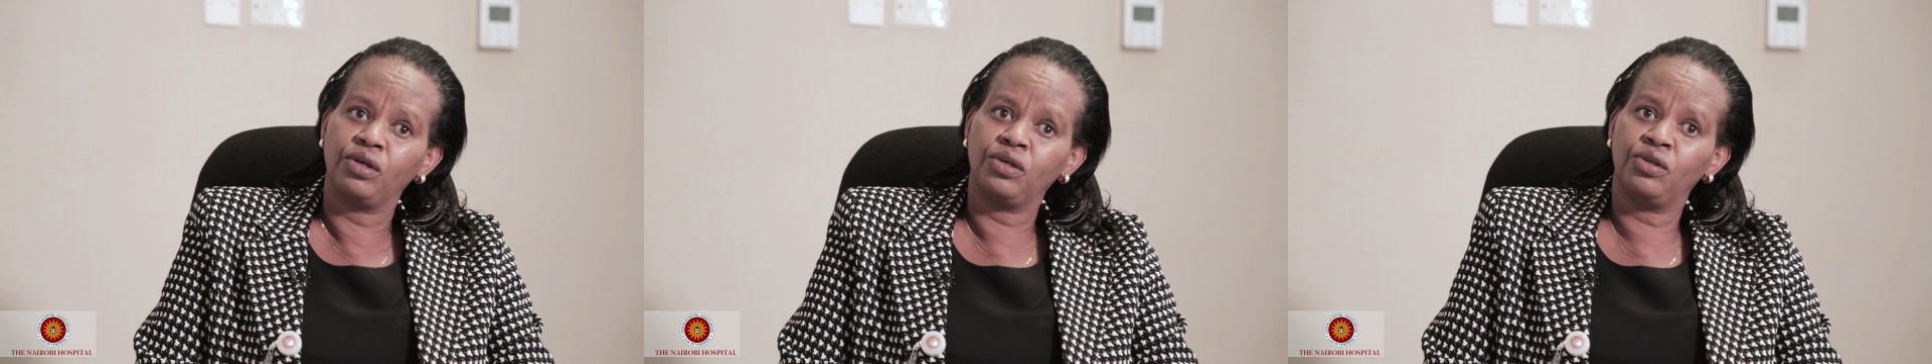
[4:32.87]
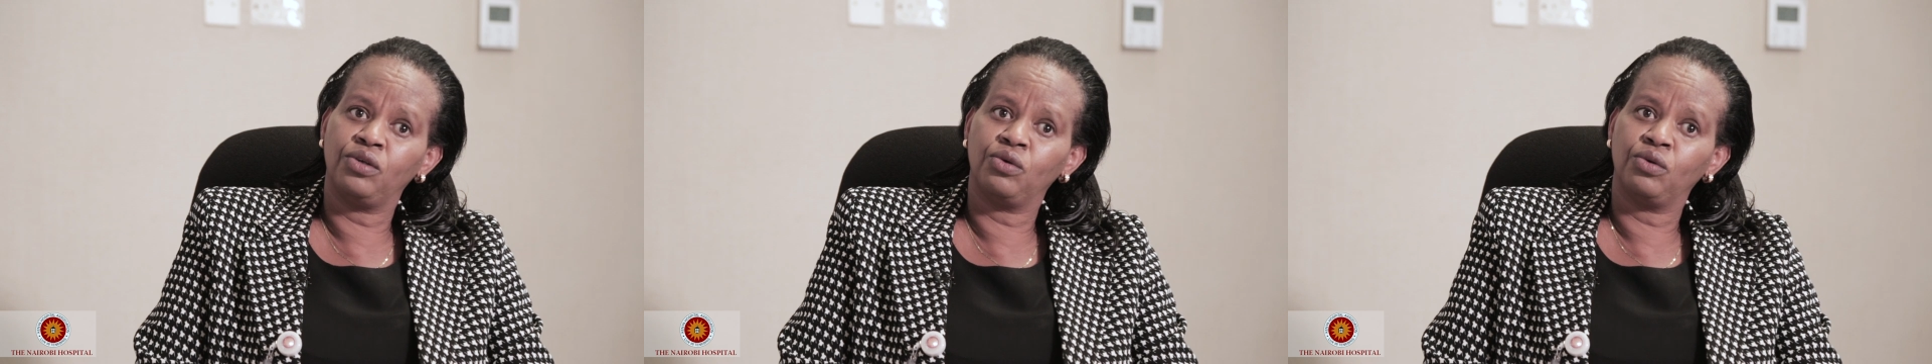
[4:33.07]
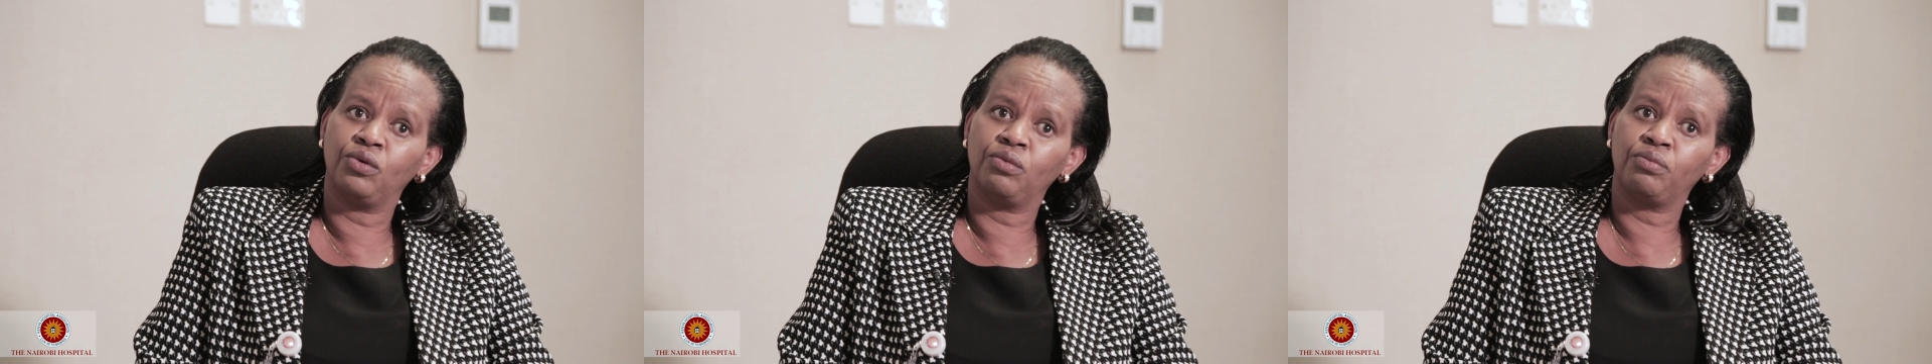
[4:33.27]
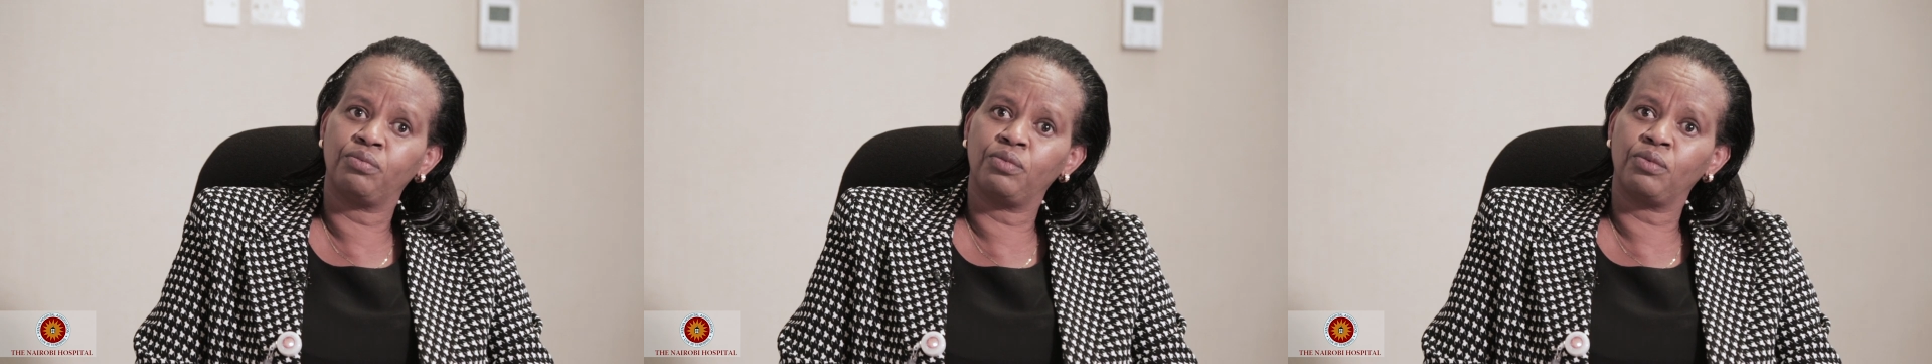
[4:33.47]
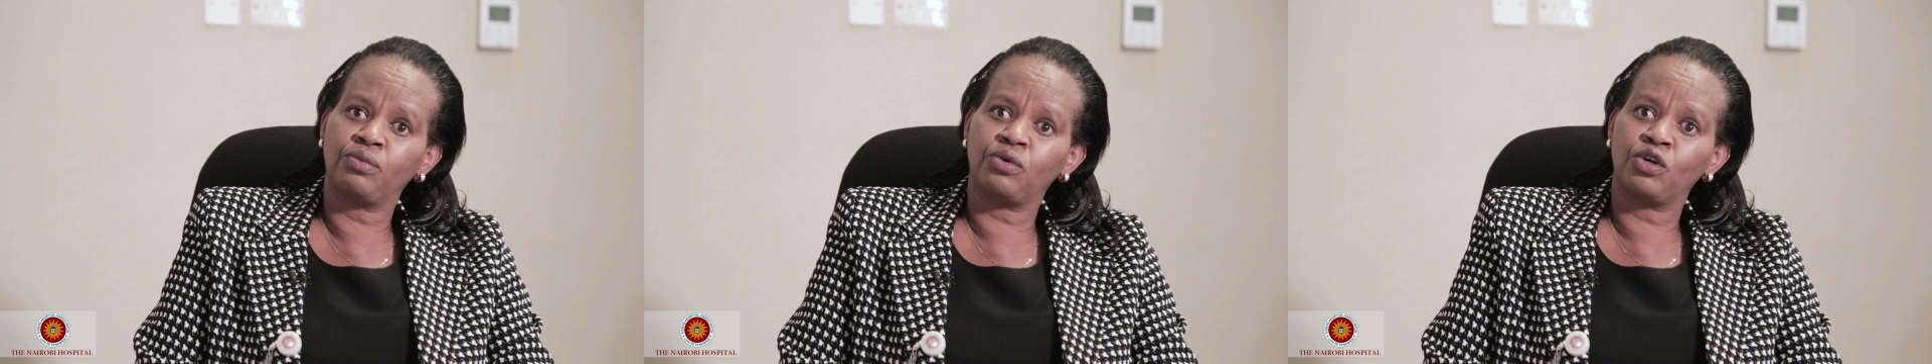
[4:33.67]
you know,
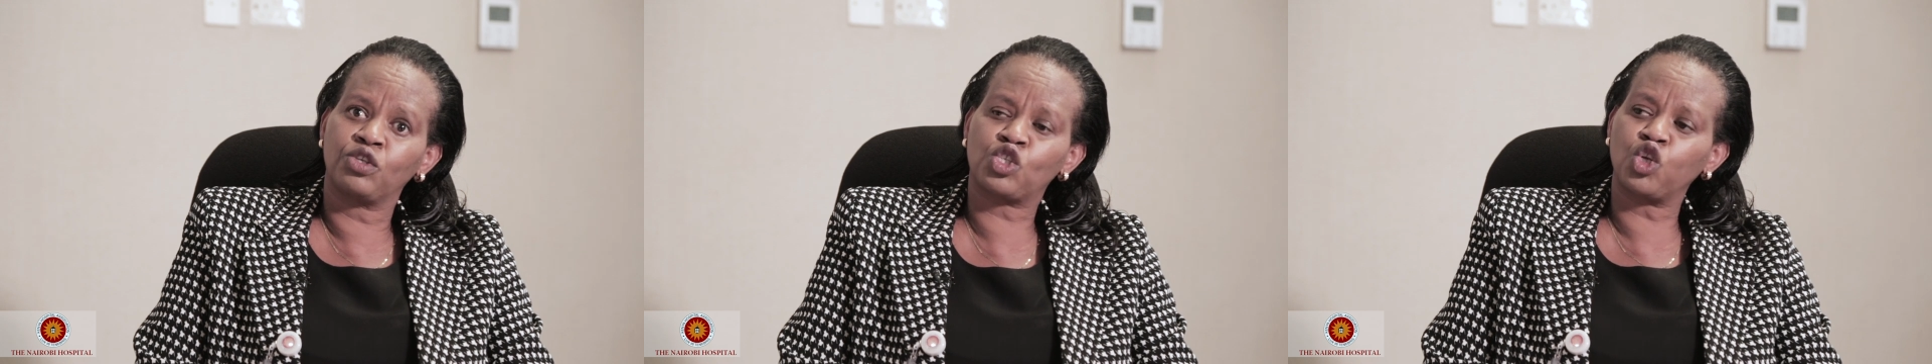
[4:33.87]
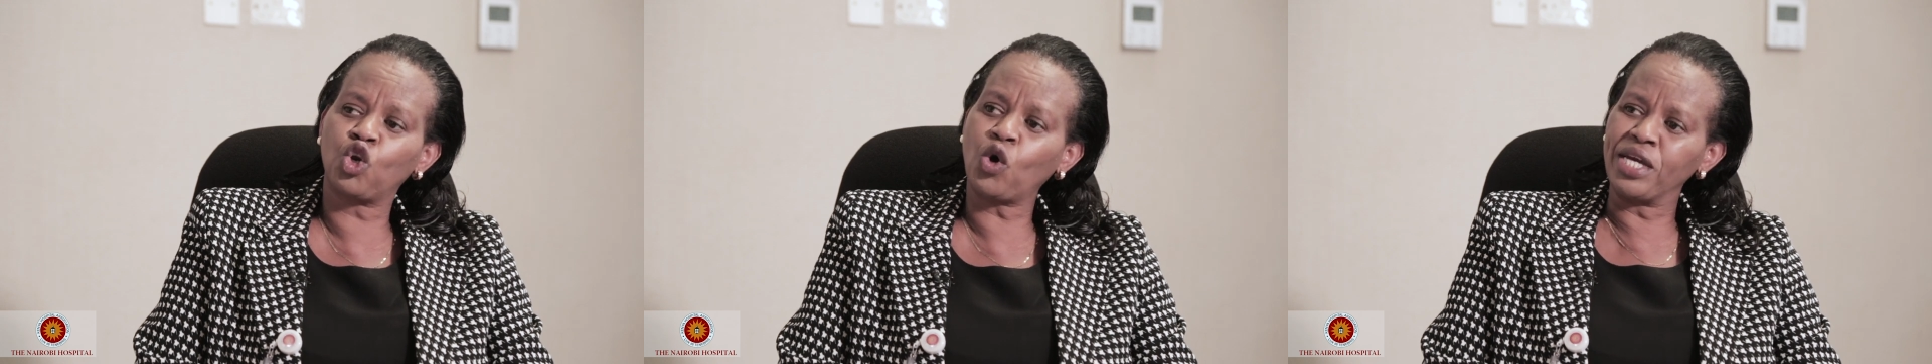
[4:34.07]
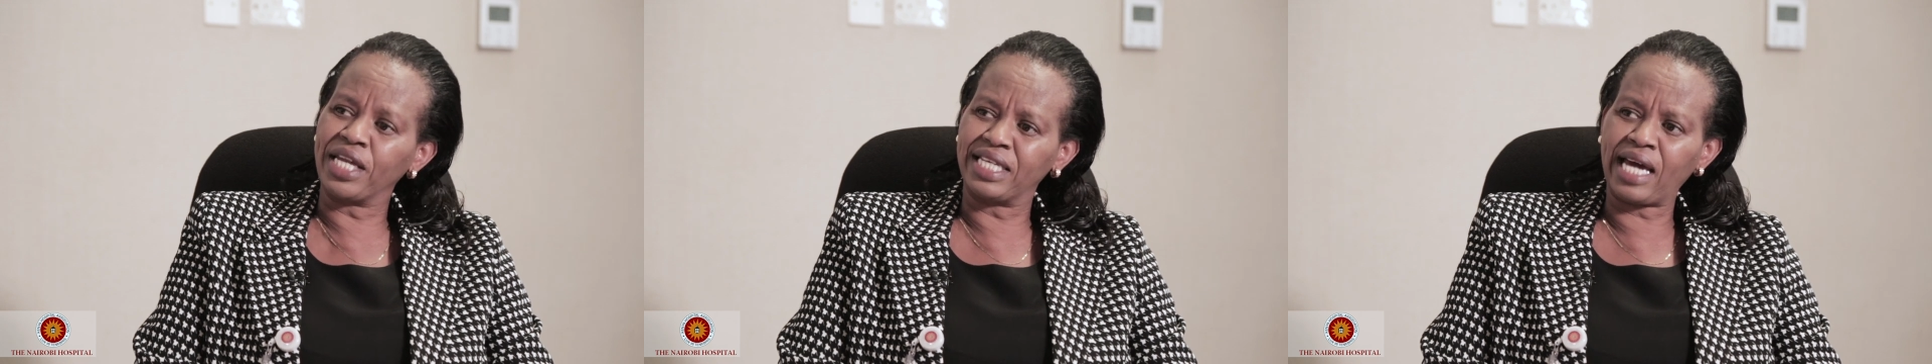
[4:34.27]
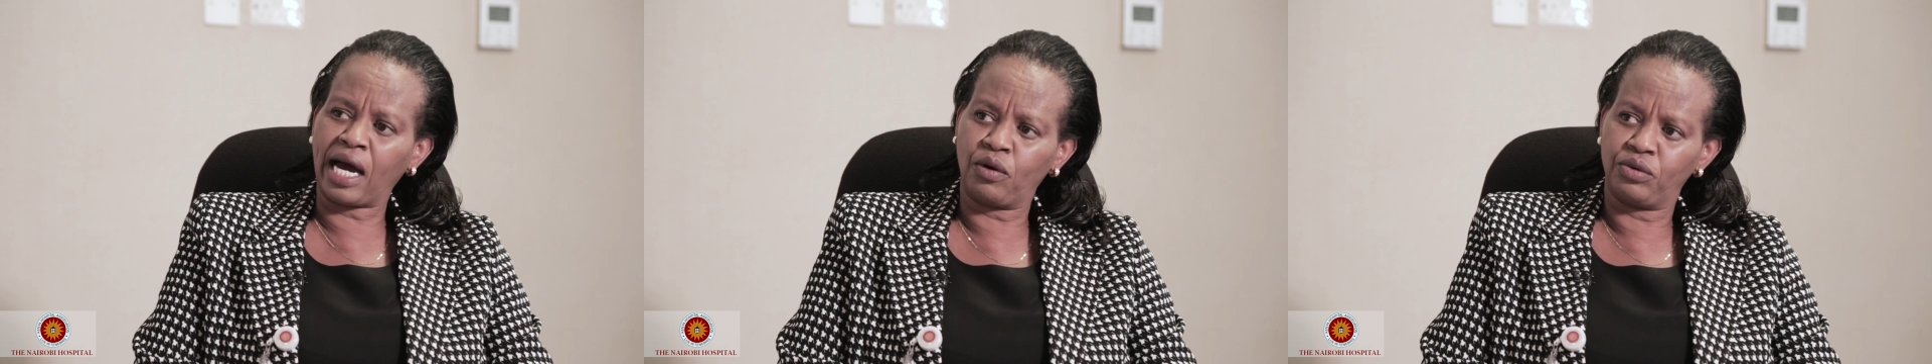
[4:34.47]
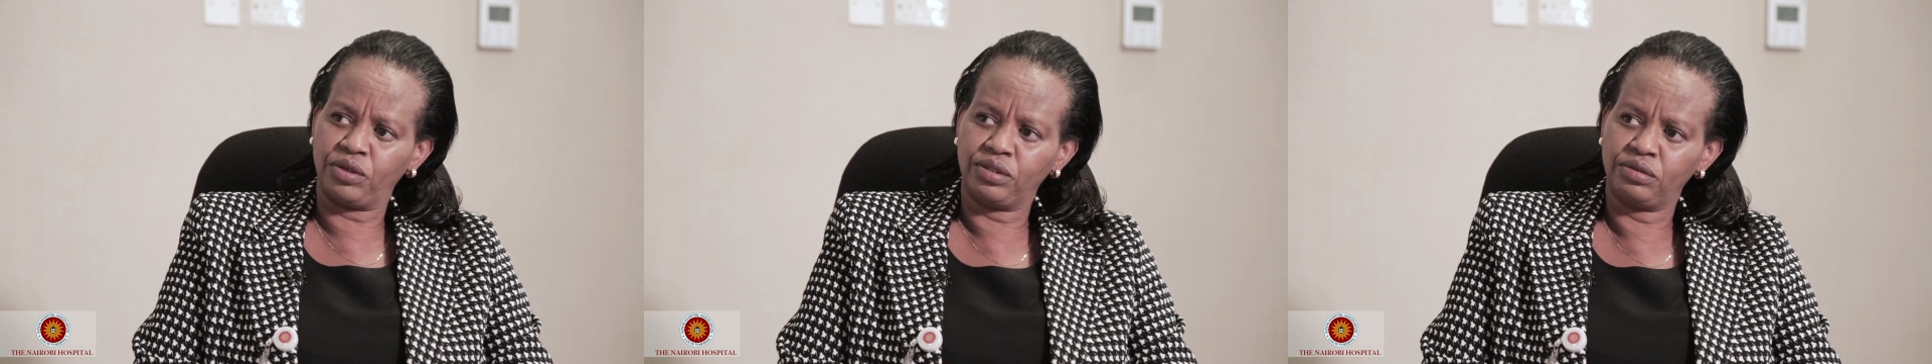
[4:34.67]
slowing
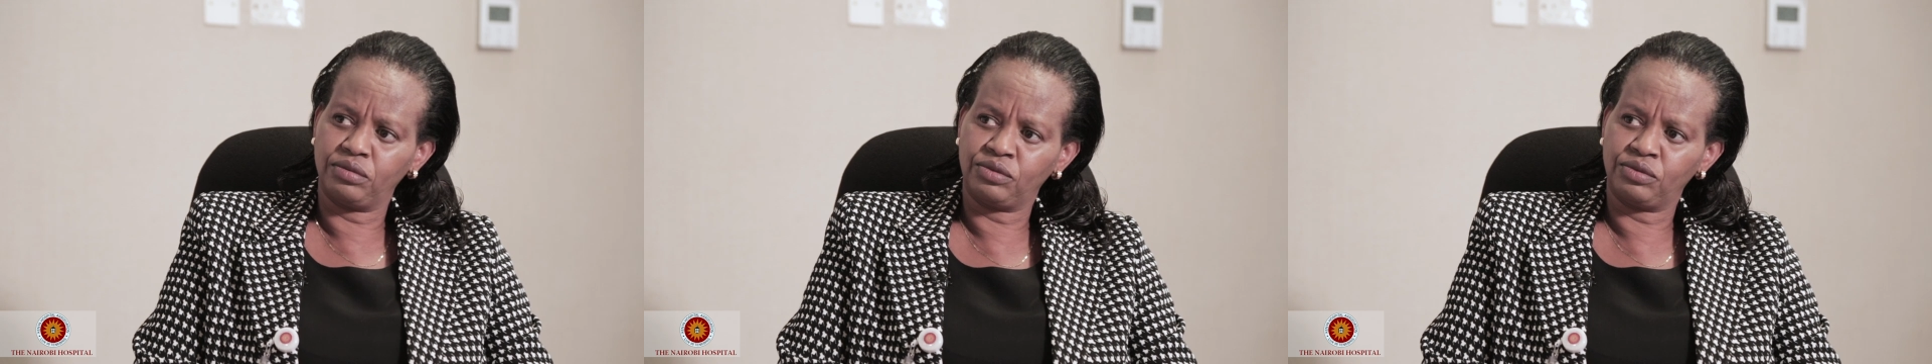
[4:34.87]
down,